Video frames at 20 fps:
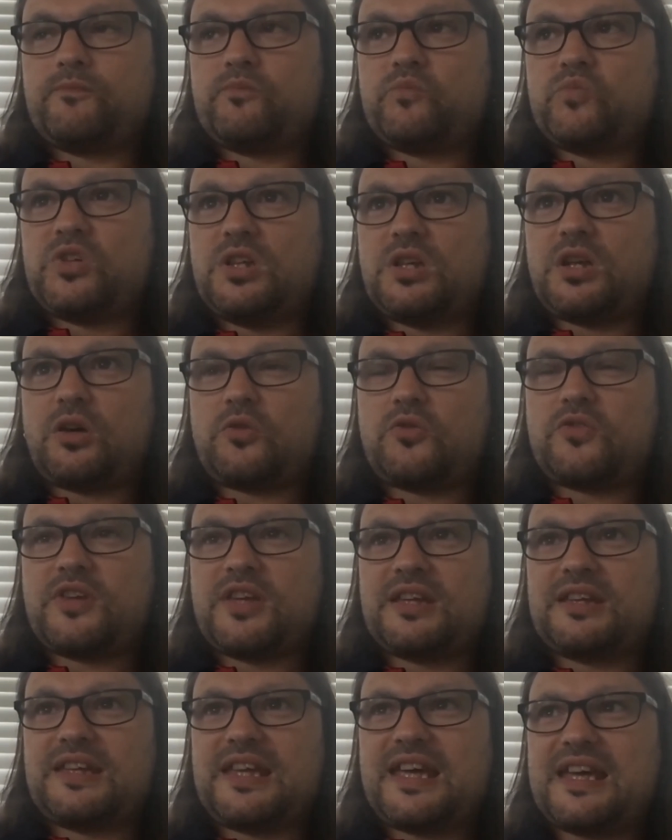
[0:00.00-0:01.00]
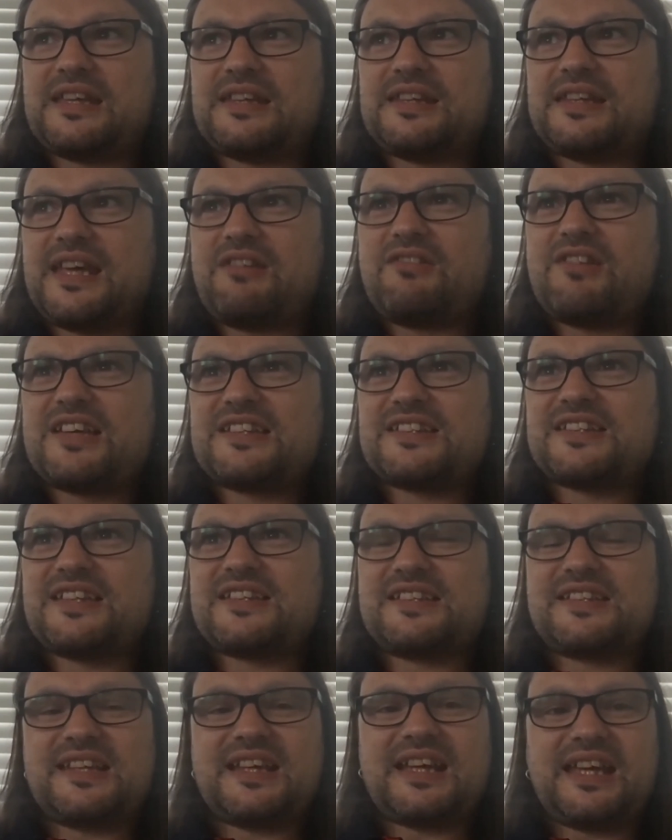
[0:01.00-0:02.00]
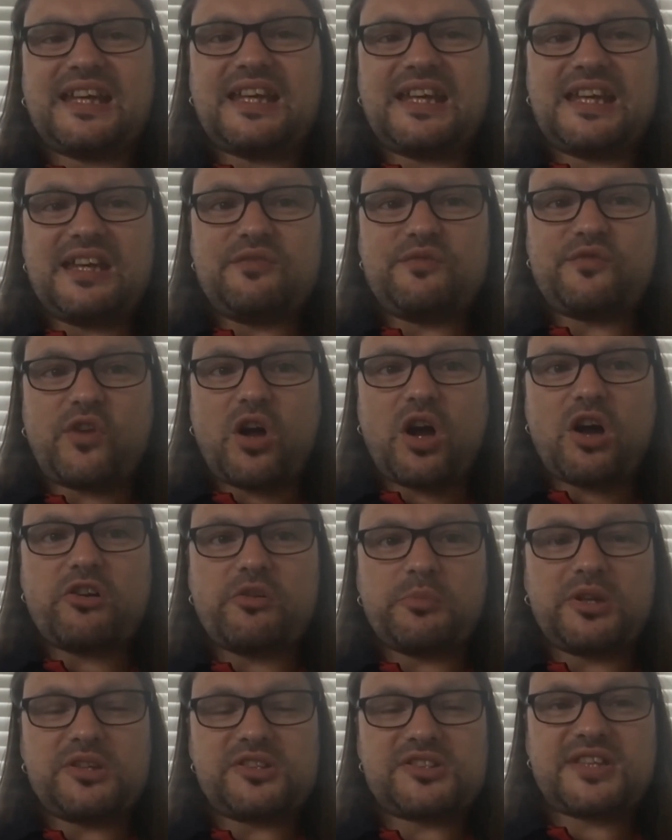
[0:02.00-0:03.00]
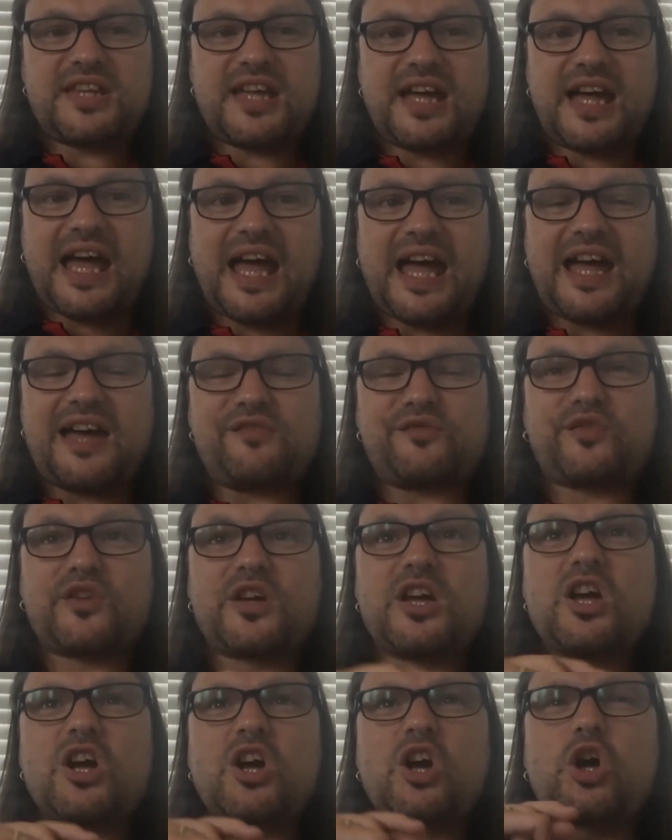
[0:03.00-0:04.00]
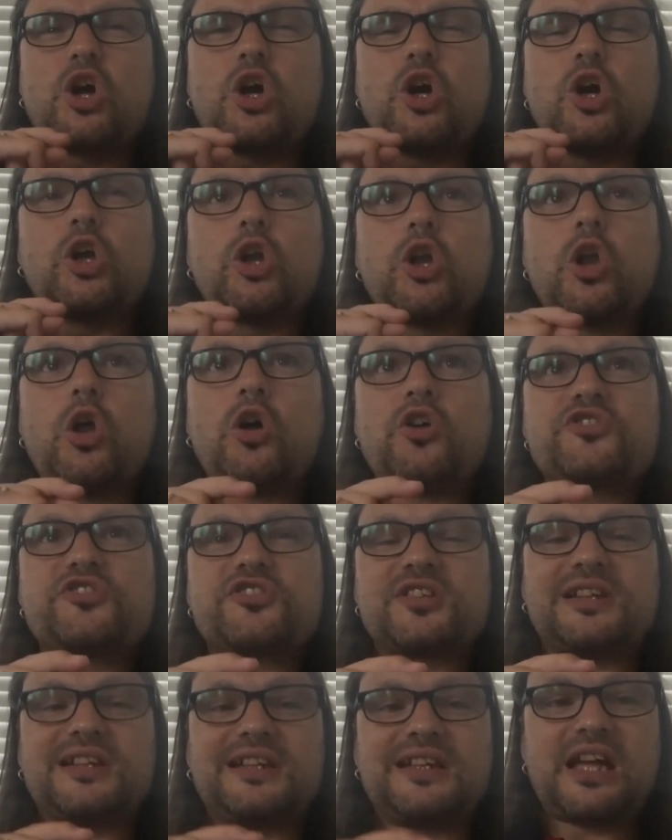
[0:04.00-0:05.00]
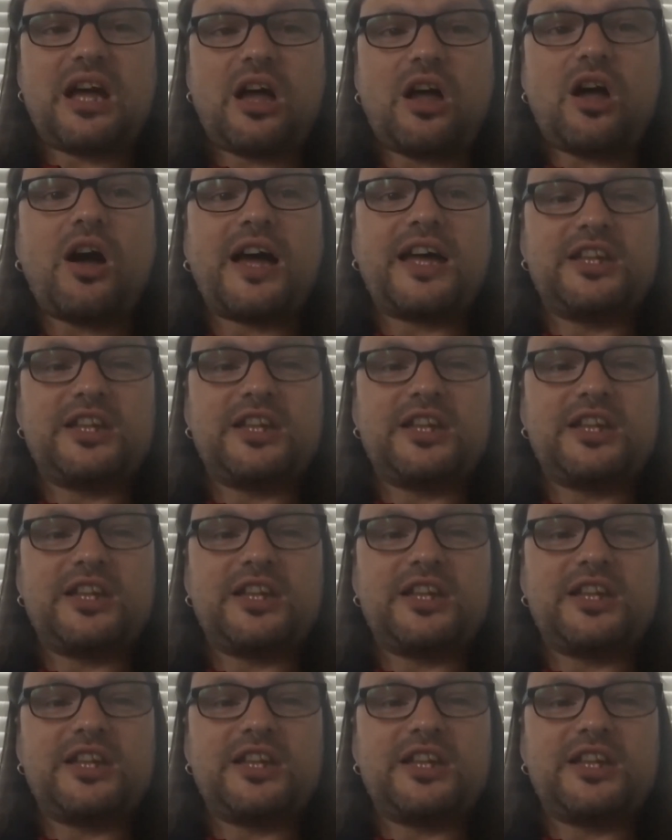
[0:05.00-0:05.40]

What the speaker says: you know, they're existing in environments that have colossally high